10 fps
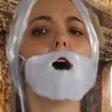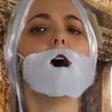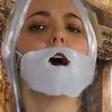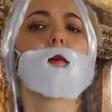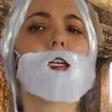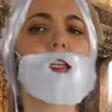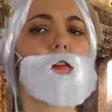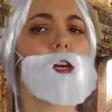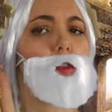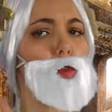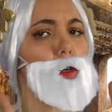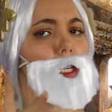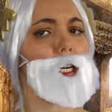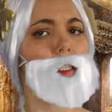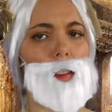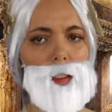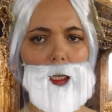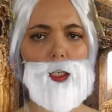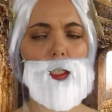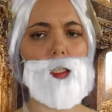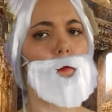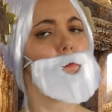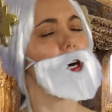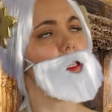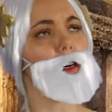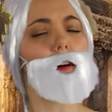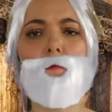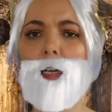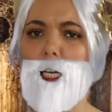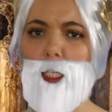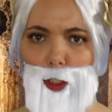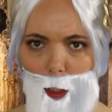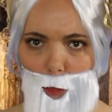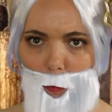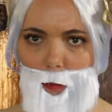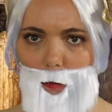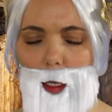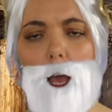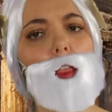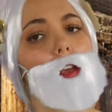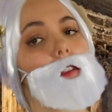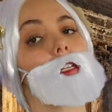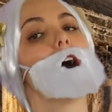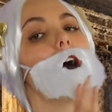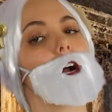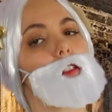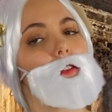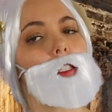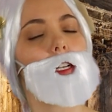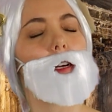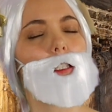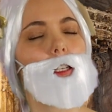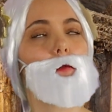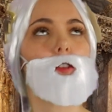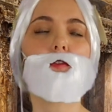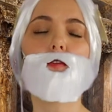I believe that thought like sensation is a matter of making judgments. There is an active intellect, which